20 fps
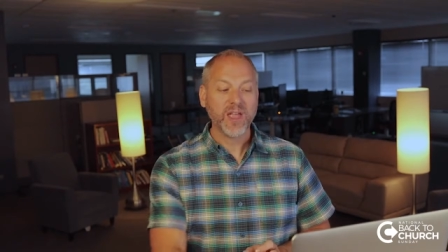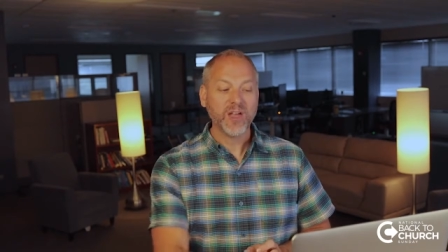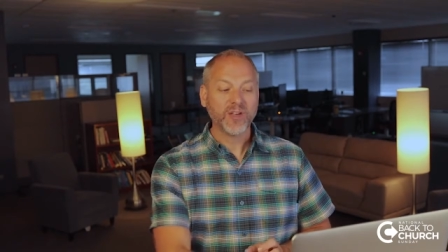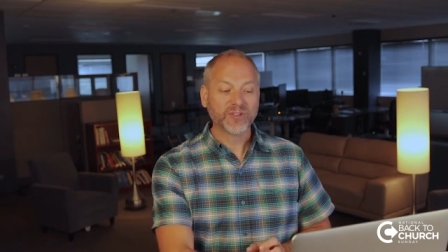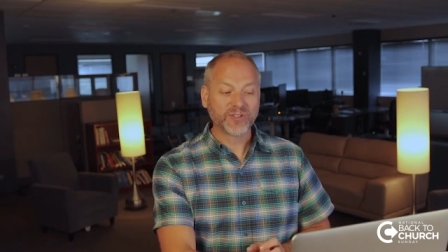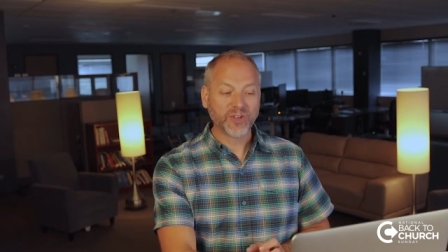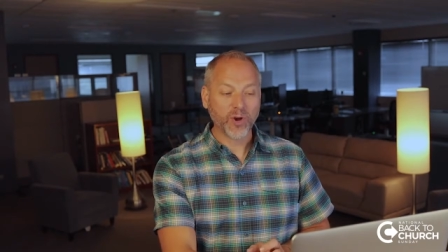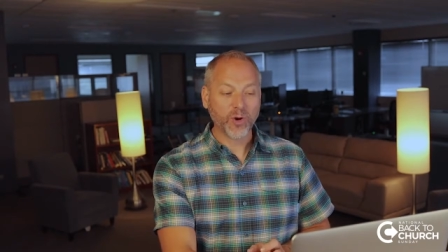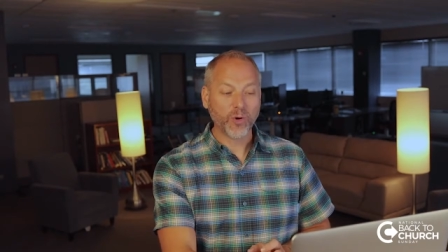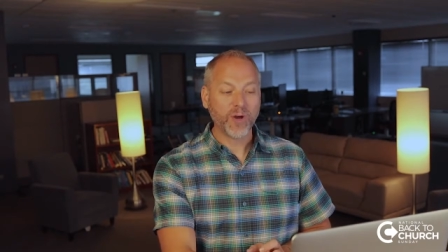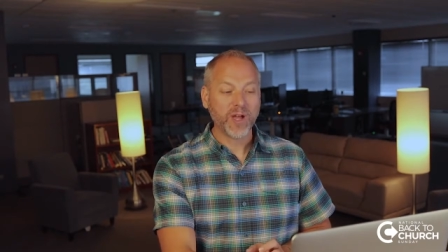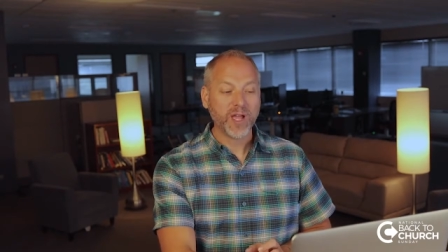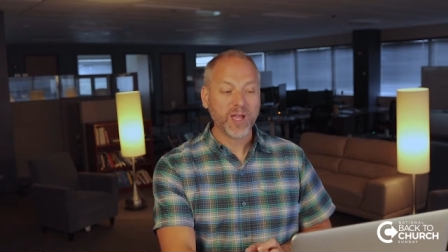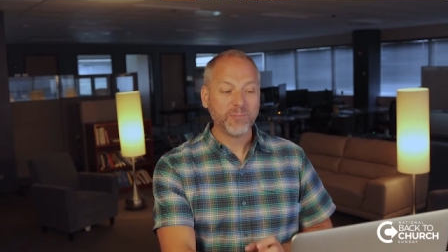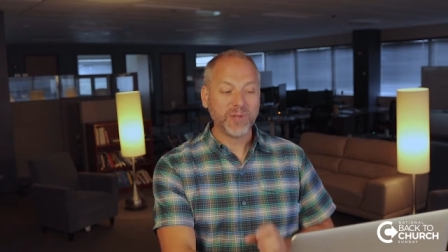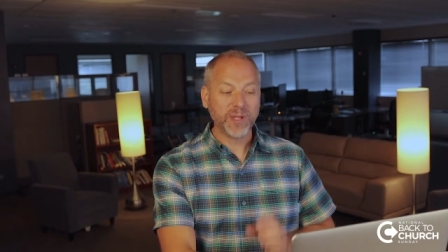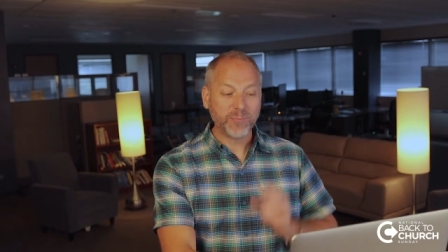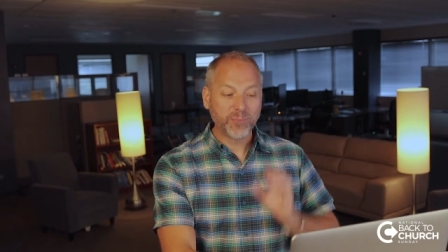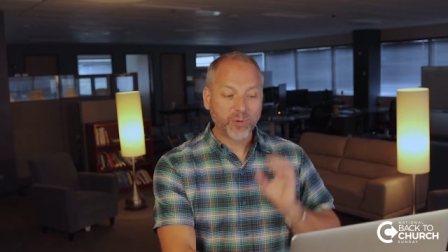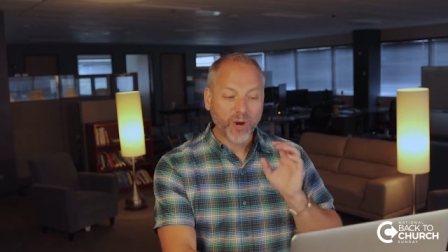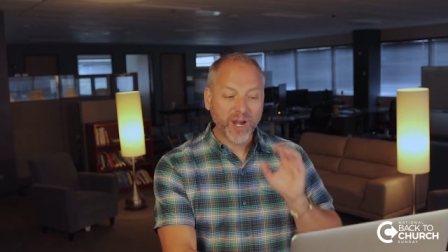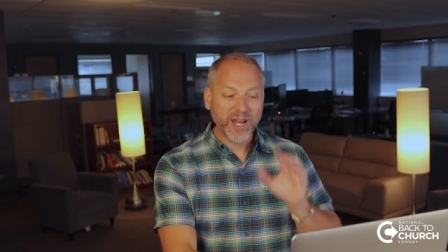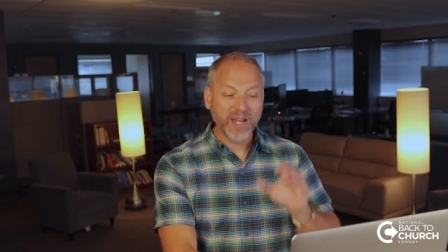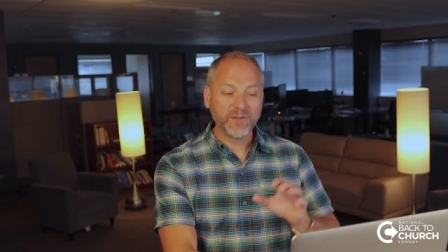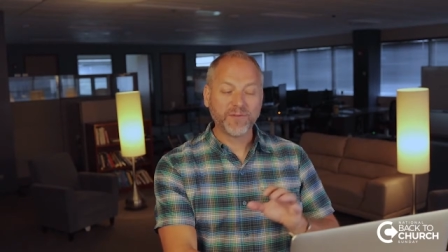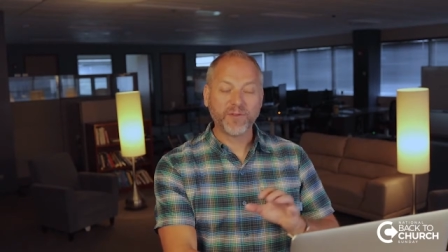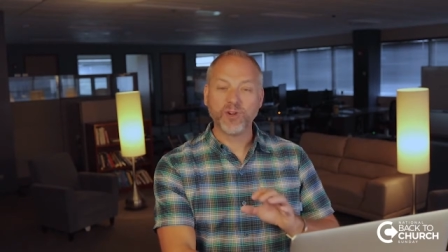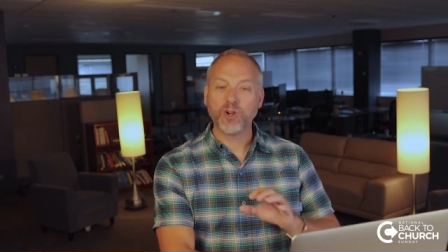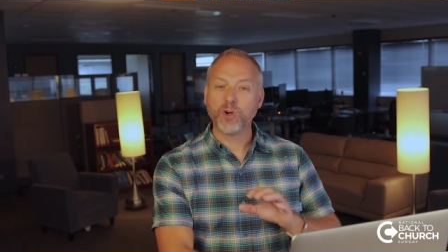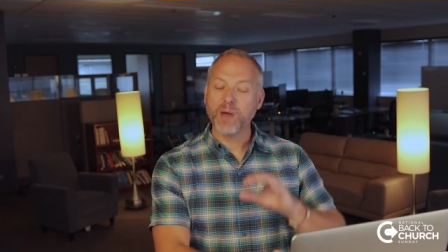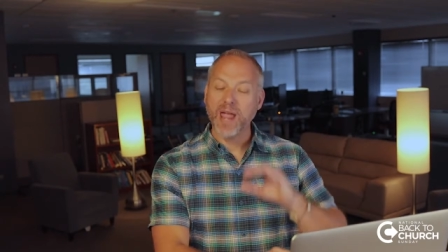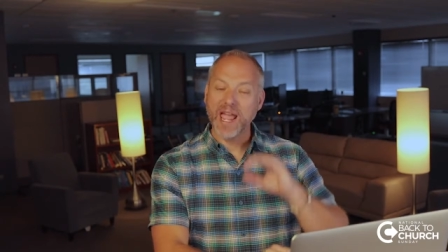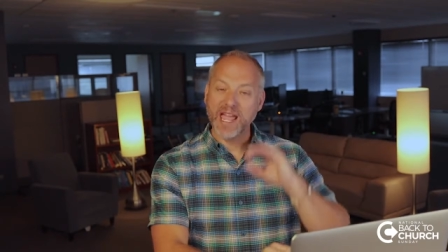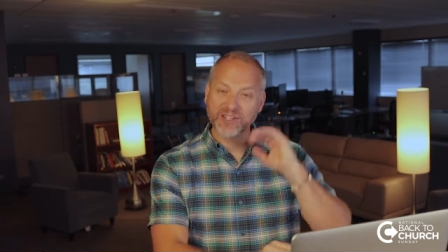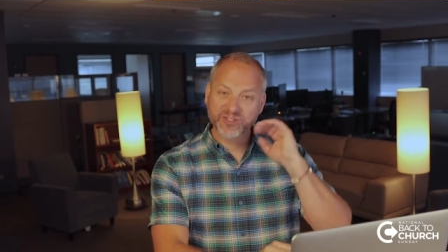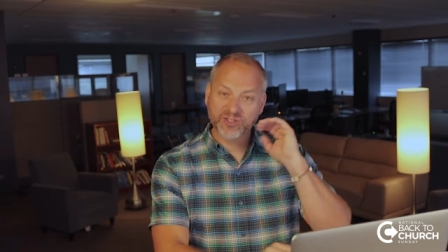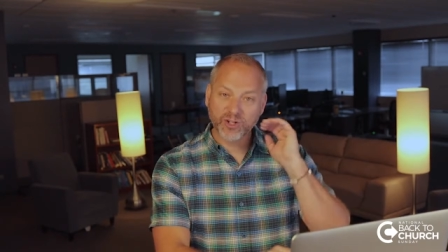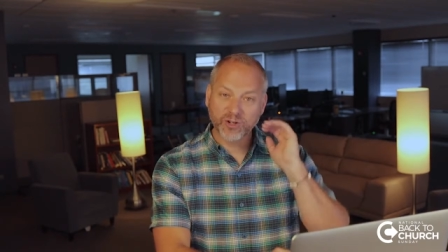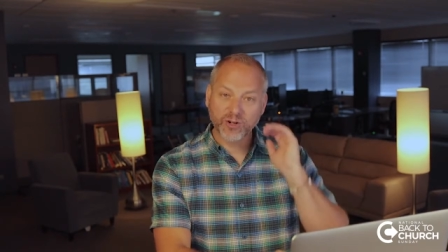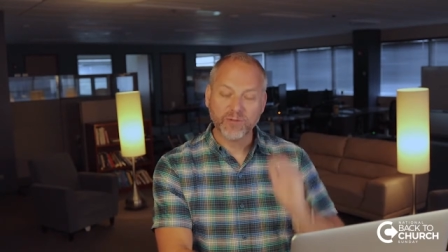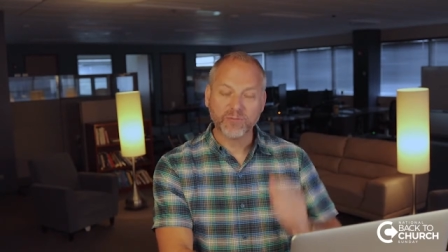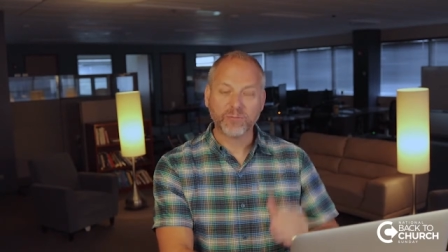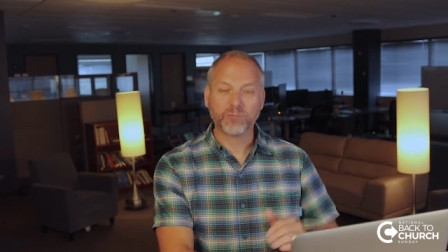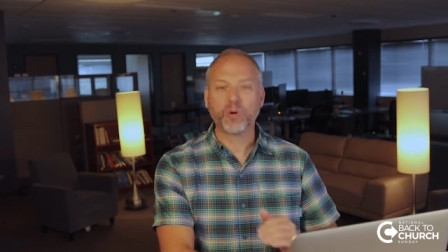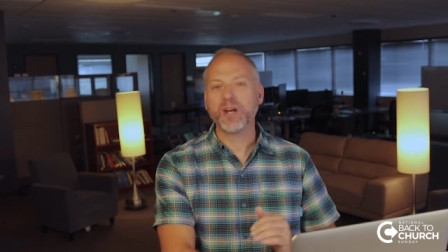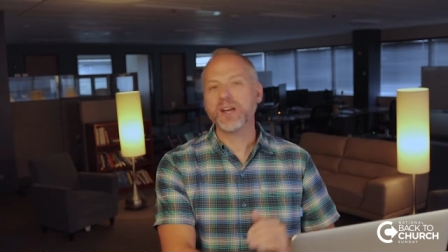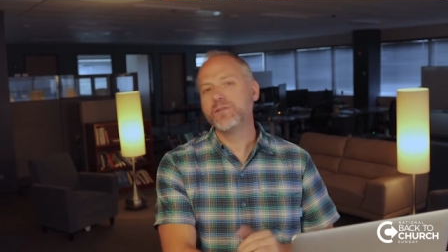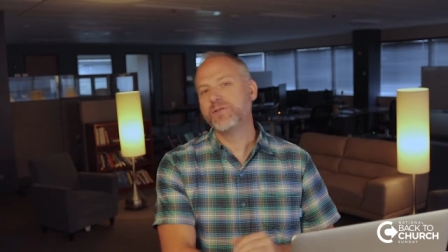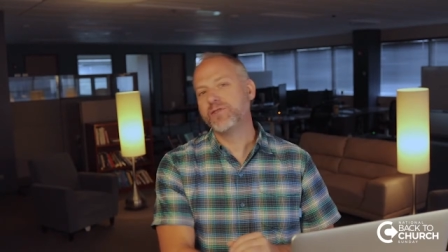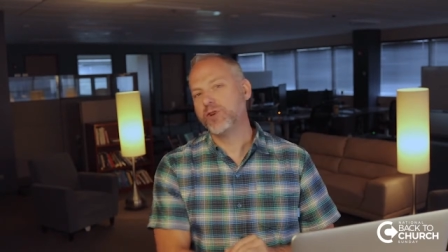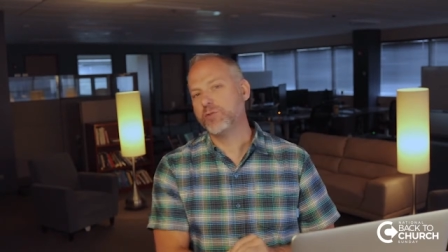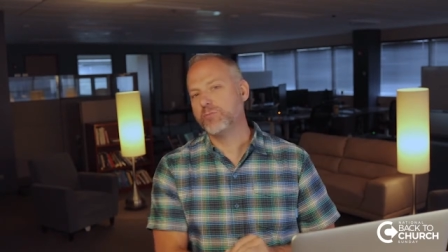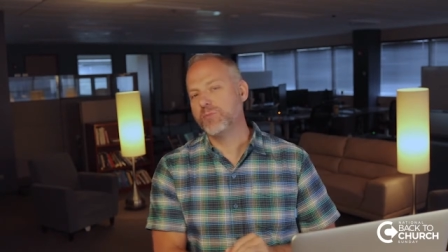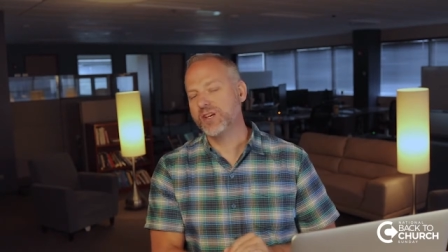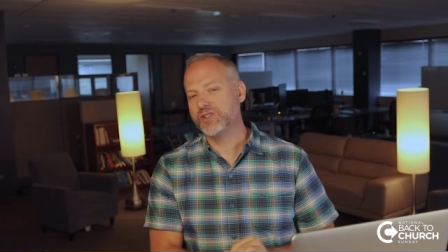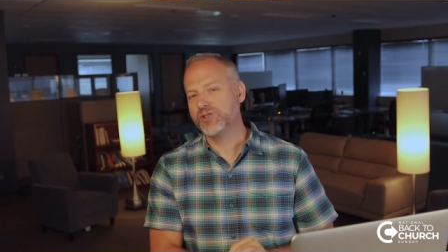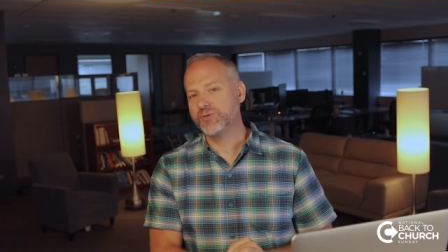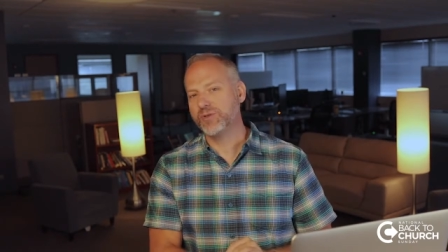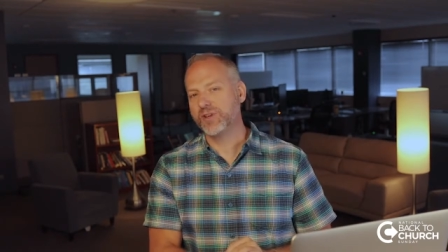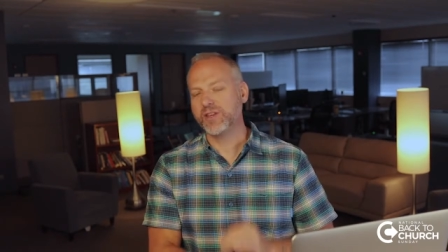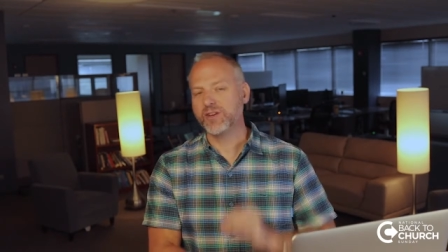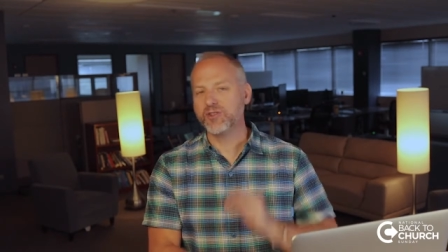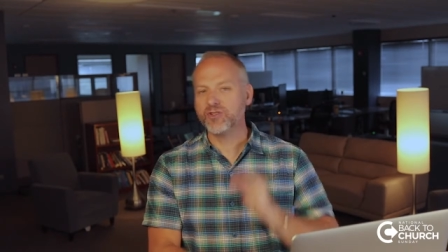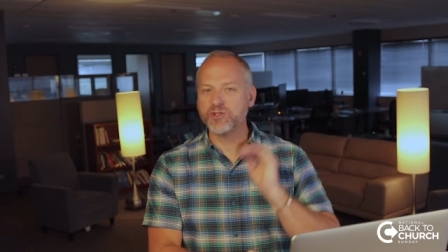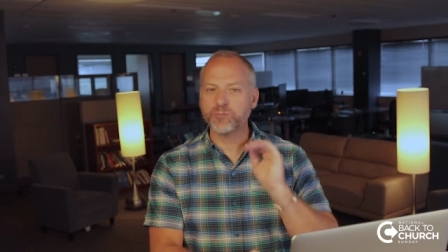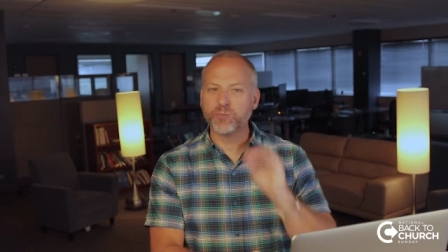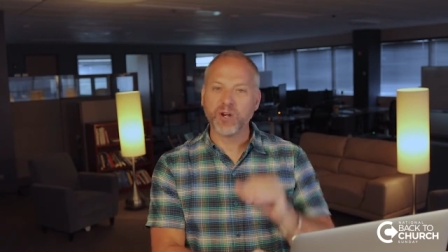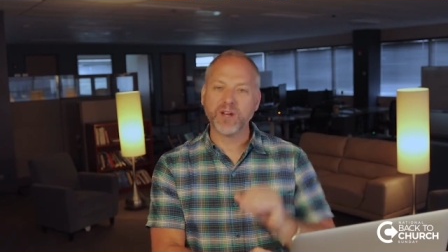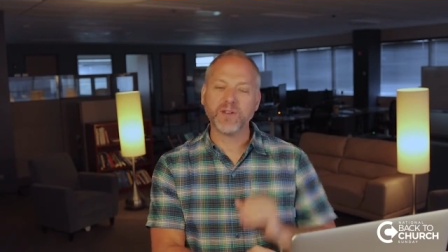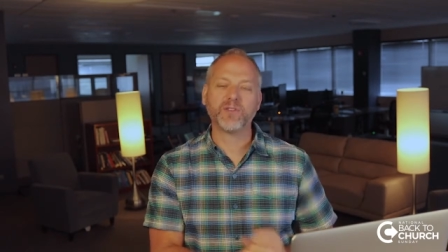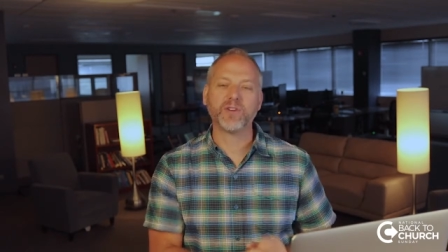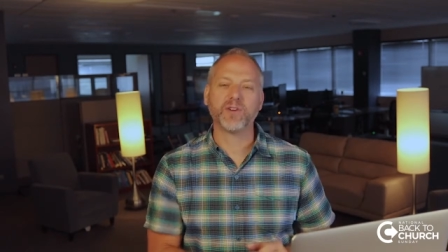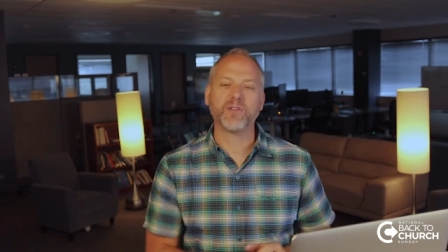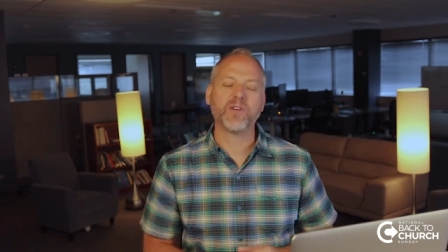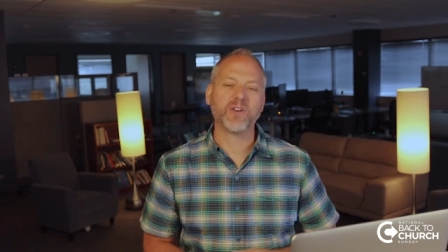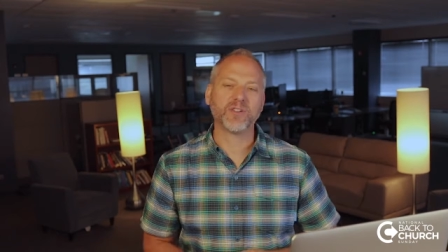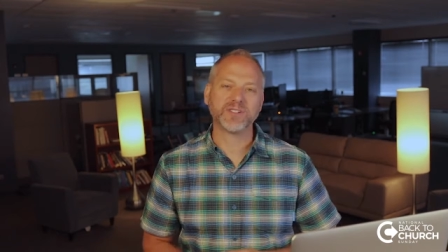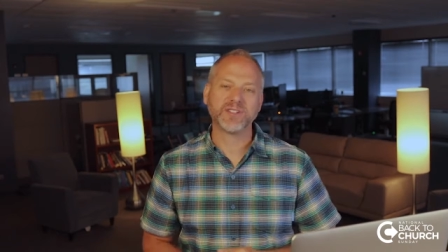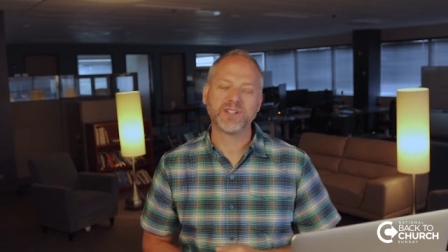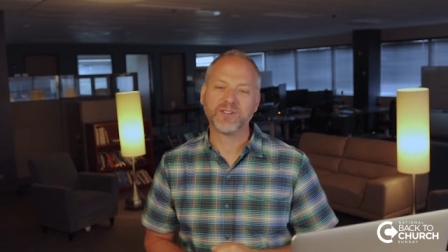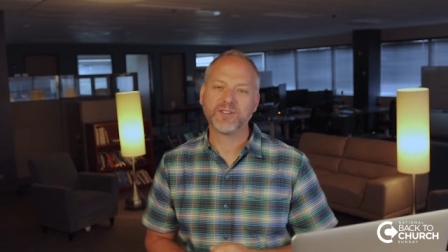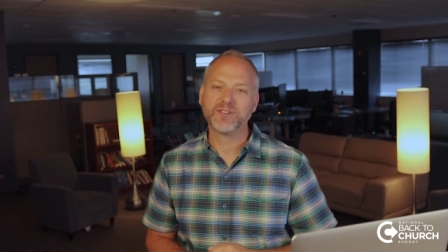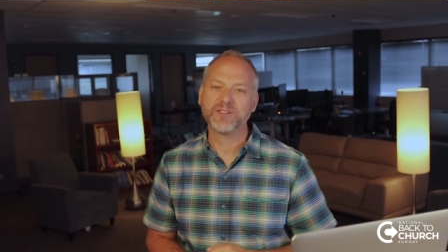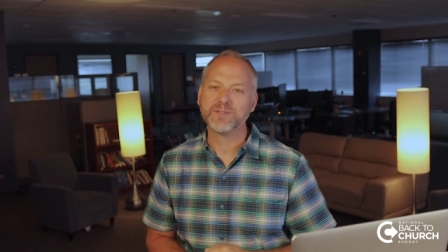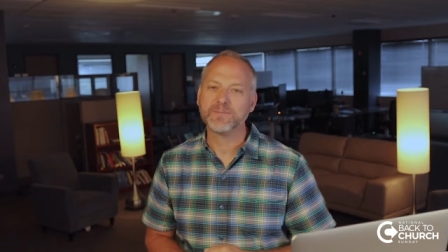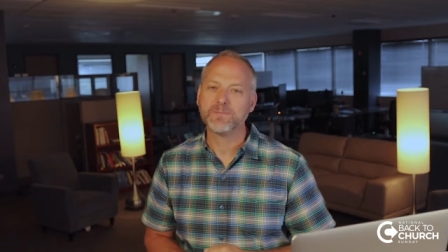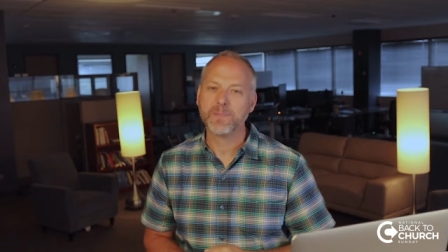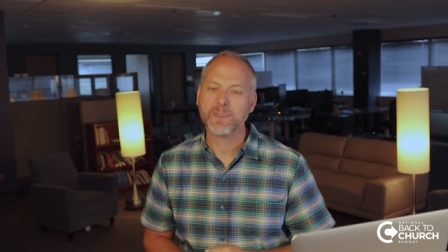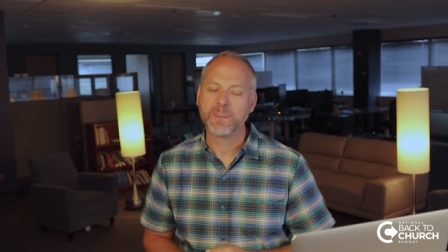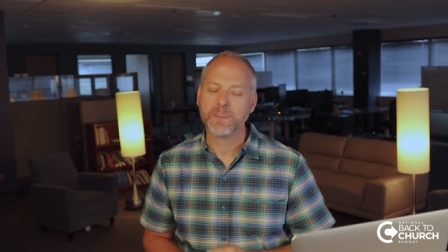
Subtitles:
So be praying for your pastor, praying for your ministry leaders, praying for your volunteers.